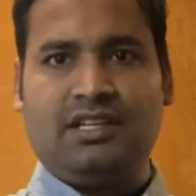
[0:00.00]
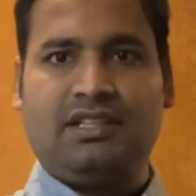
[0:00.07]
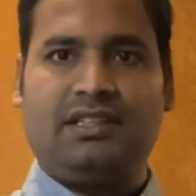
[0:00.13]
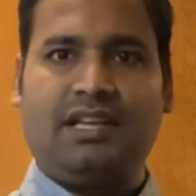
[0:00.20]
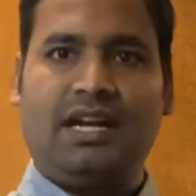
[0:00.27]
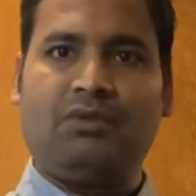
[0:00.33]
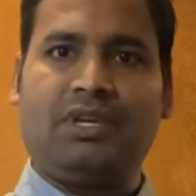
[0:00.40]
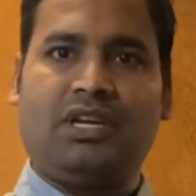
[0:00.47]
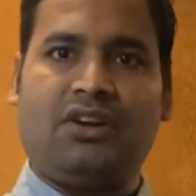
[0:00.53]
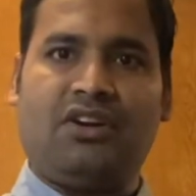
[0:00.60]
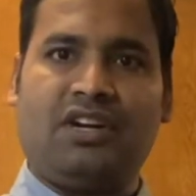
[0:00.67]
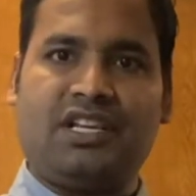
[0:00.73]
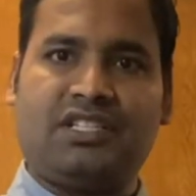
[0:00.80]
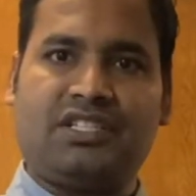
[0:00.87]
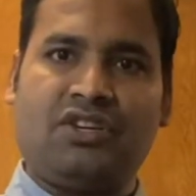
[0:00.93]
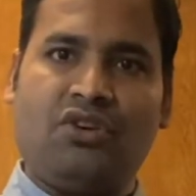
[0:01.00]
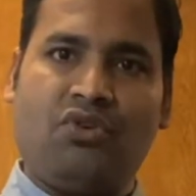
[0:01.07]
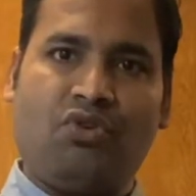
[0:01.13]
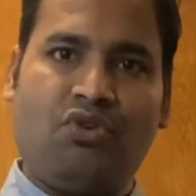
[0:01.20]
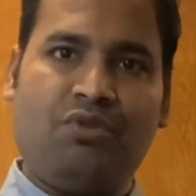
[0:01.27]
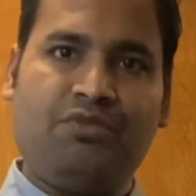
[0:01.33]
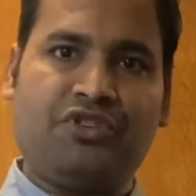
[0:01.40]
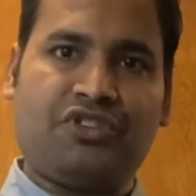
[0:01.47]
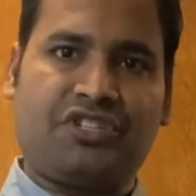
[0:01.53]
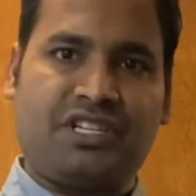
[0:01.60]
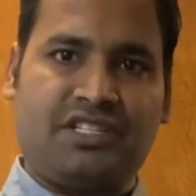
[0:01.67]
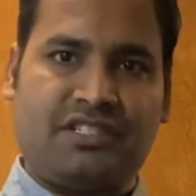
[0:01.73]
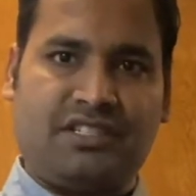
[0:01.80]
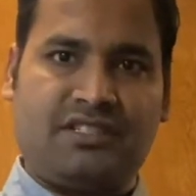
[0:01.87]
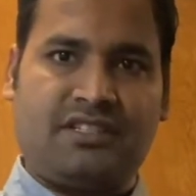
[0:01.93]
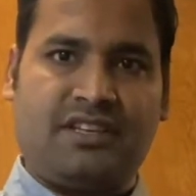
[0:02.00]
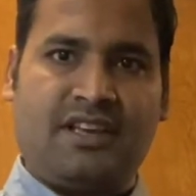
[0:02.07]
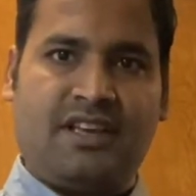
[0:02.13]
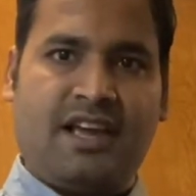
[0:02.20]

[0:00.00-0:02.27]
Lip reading: that we call as homeostasis.